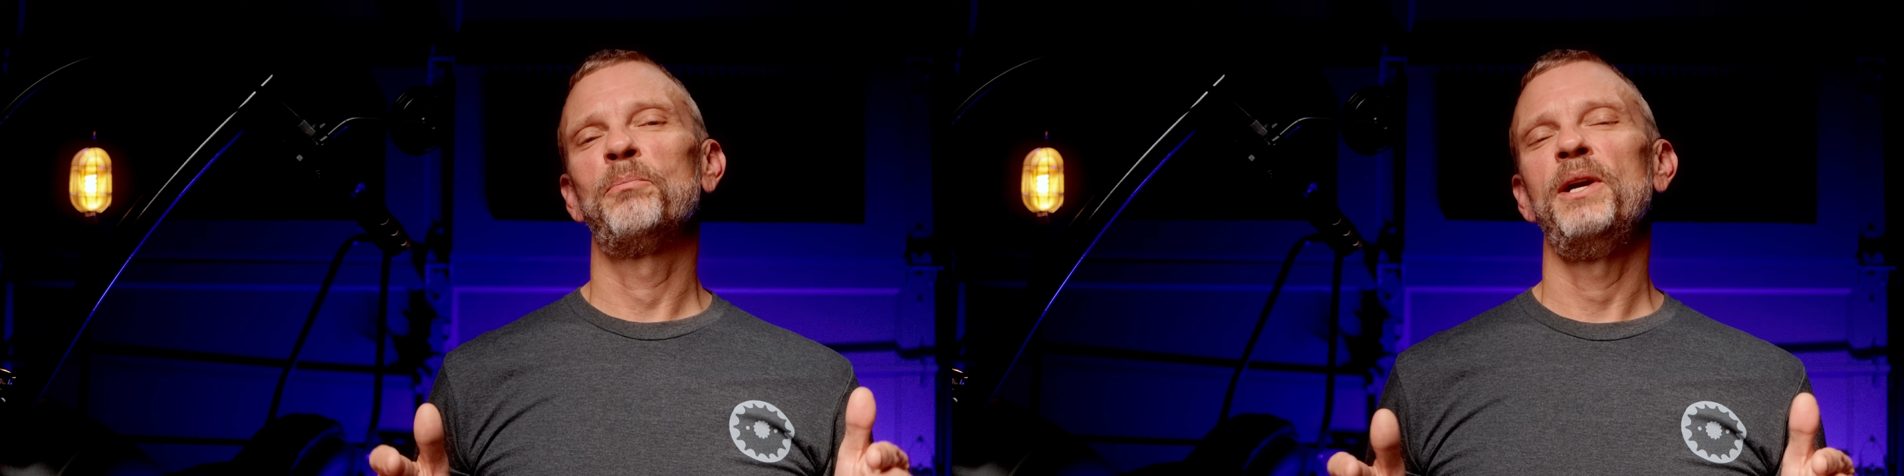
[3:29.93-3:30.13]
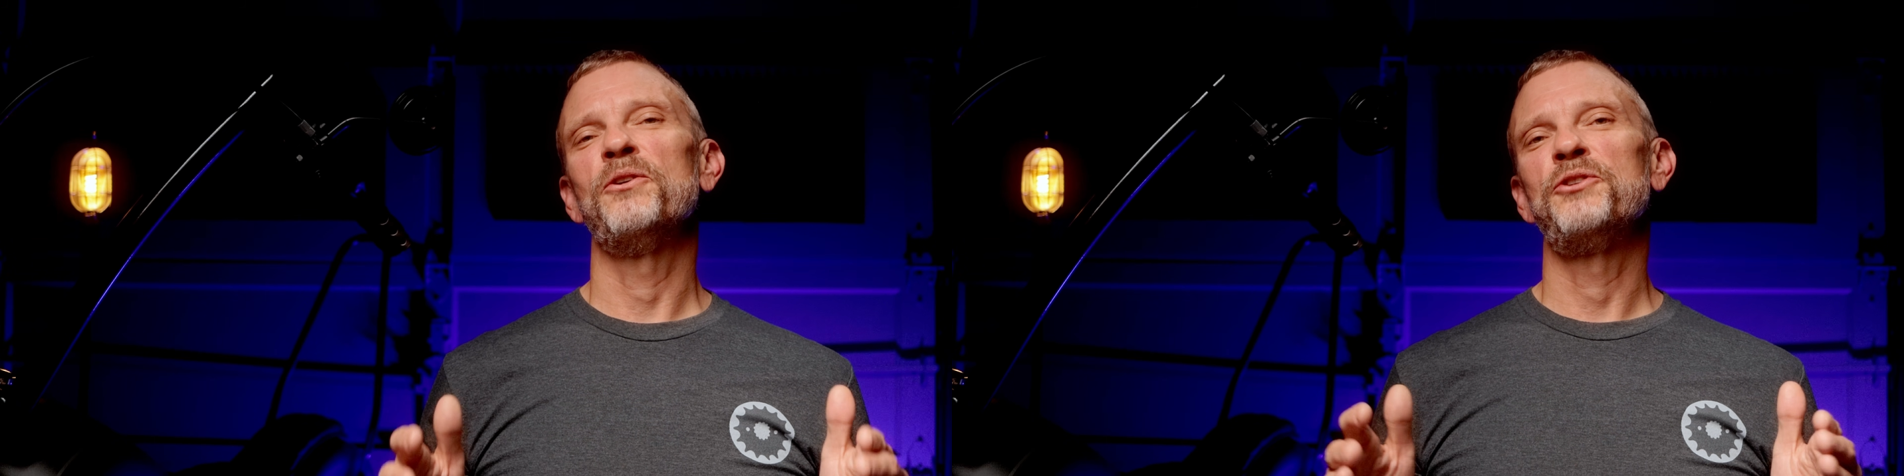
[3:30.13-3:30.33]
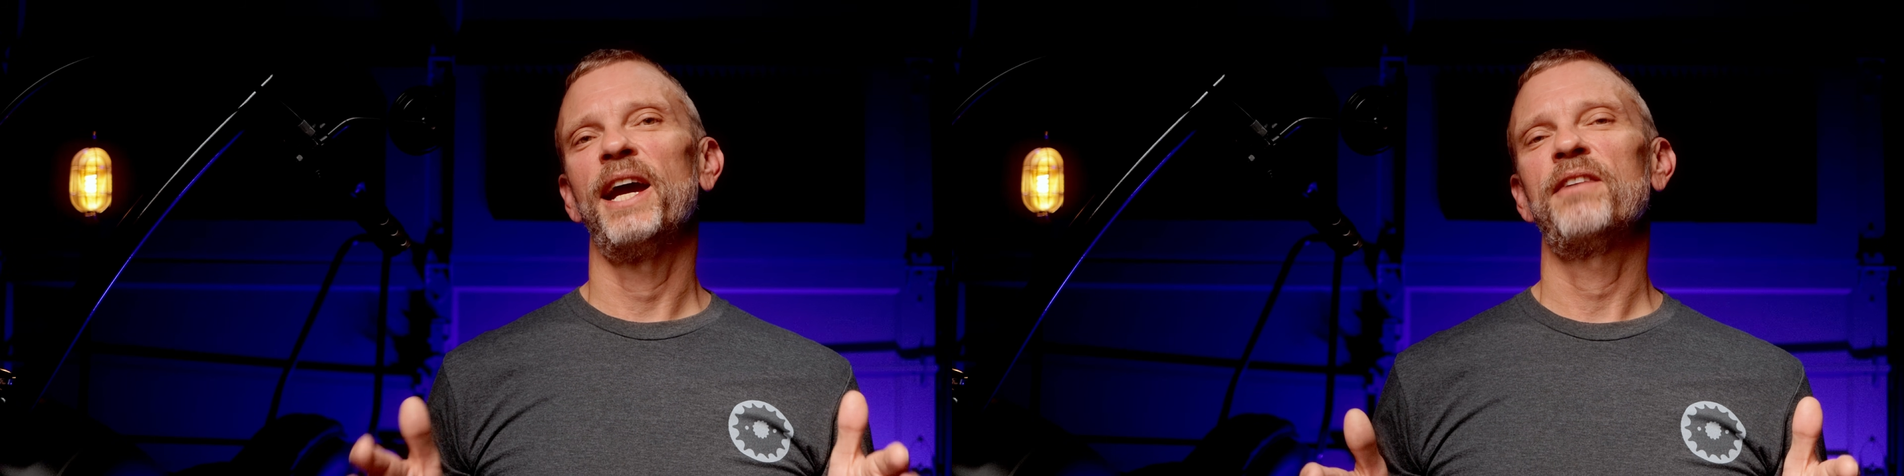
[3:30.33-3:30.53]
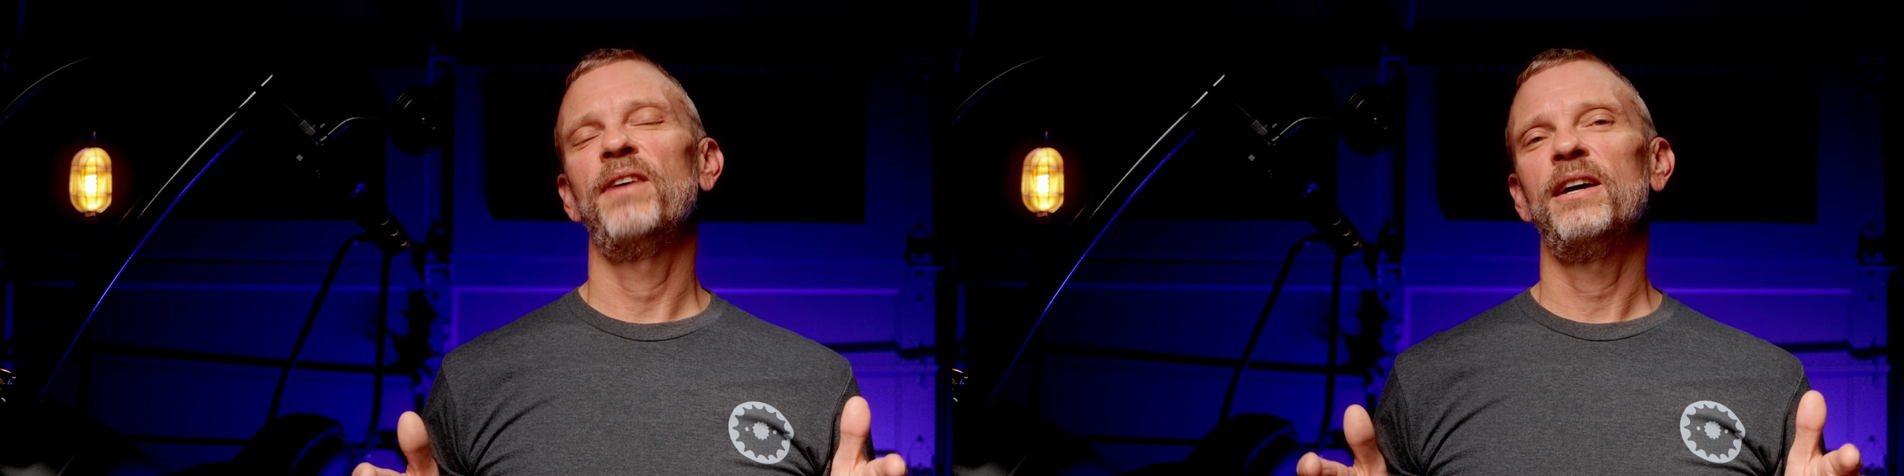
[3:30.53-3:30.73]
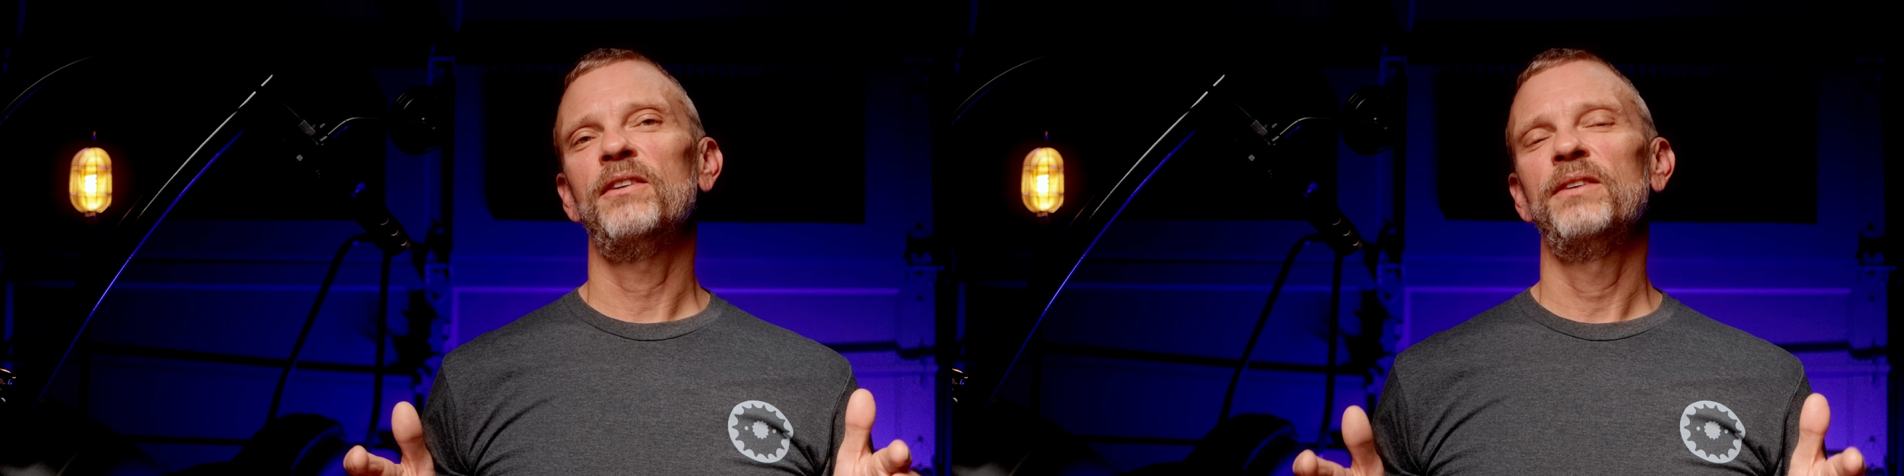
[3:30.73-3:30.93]
breather check
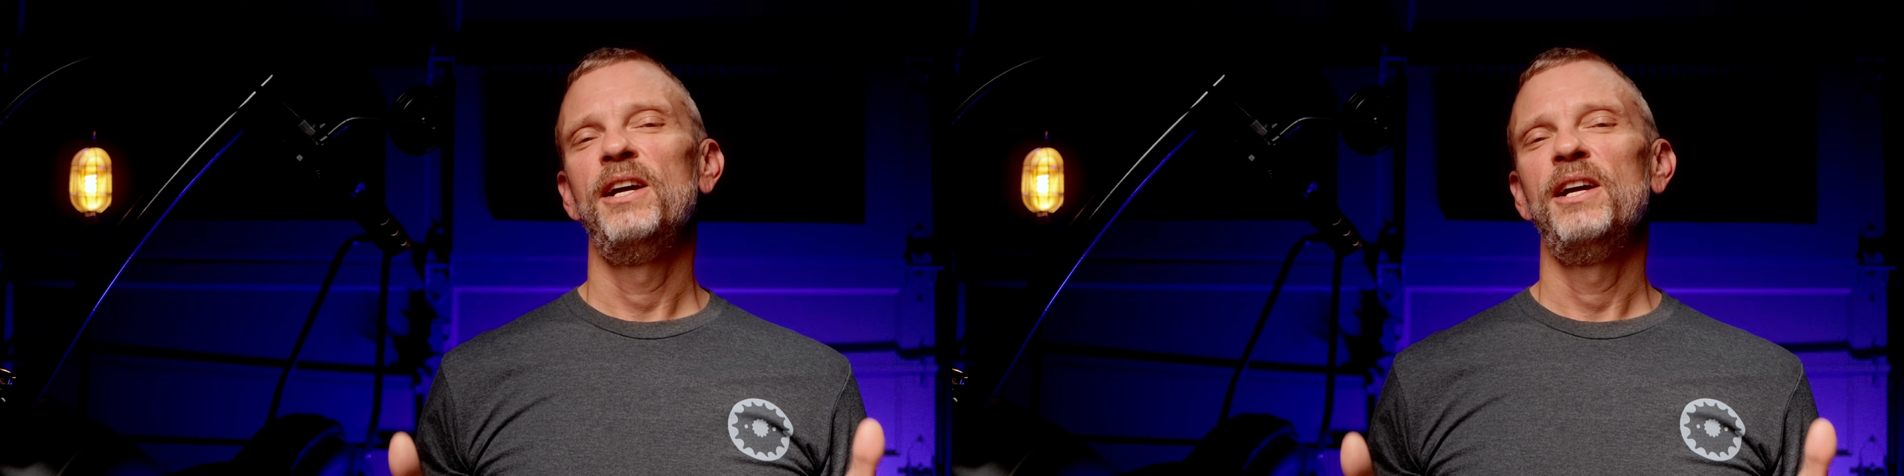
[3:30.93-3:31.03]
valve.